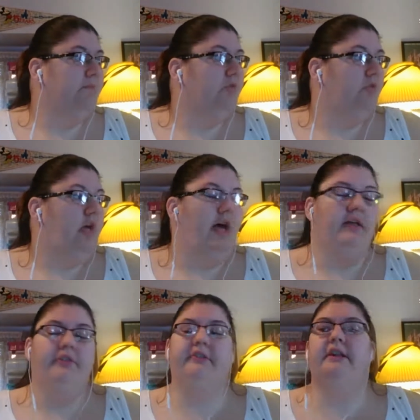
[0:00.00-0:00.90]

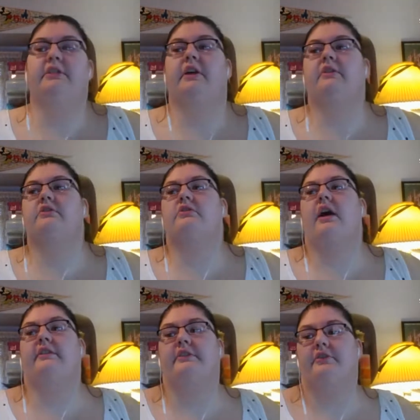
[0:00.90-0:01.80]
Lots
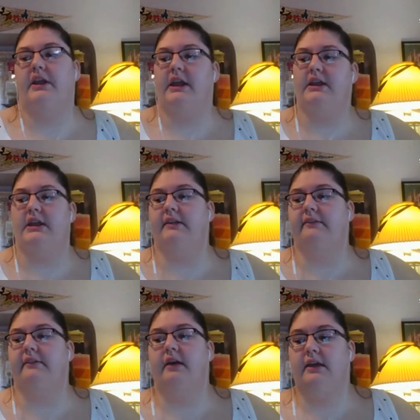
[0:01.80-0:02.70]
of great
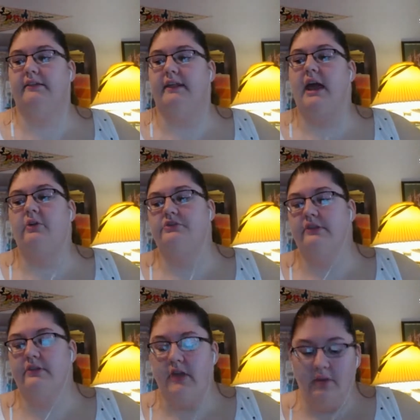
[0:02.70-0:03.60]
ideas. Like I said, I was
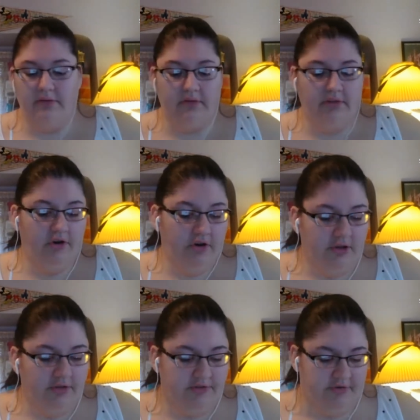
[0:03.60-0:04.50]
a little
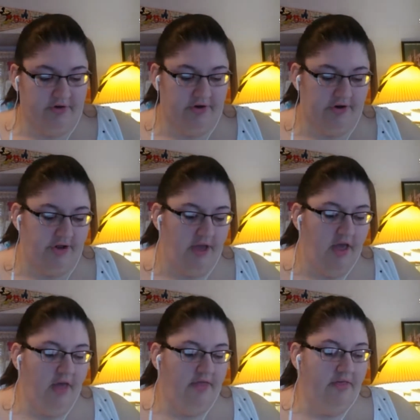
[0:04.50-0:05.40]
concerned
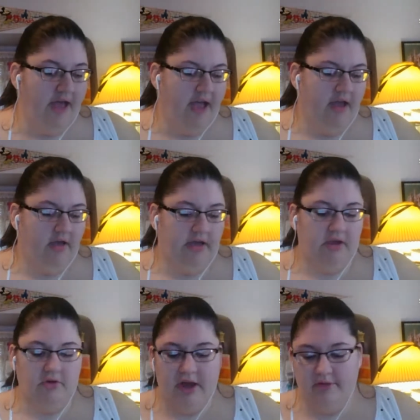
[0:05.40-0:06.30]
that, like,
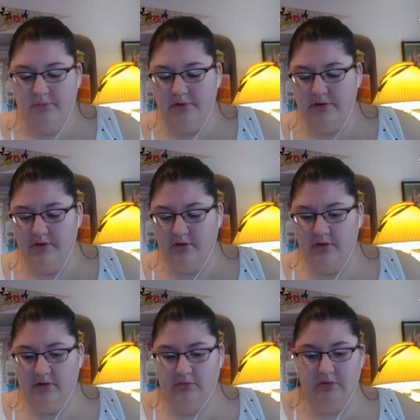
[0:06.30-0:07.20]
you guys wouldn't
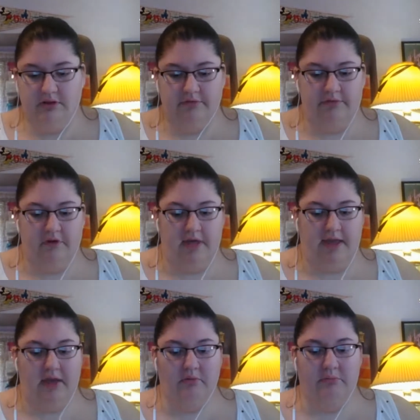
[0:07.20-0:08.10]
feel
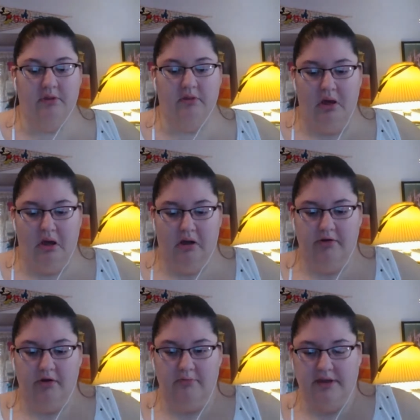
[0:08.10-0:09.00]
like it
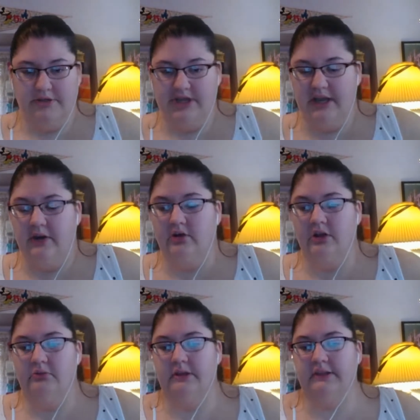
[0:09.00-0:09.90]
belonged on my channel.
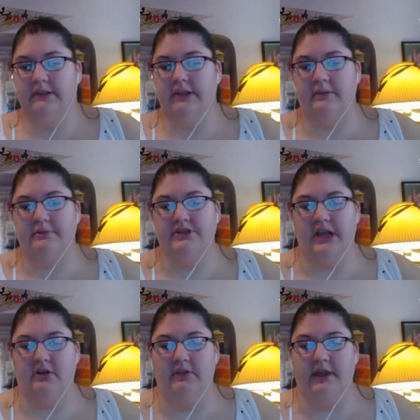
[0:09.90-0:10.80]
It wasn't the type of
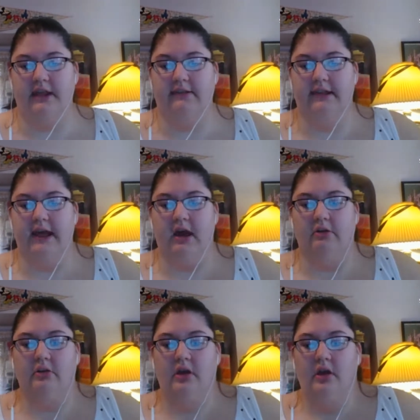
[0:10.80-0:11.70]
channel that I set out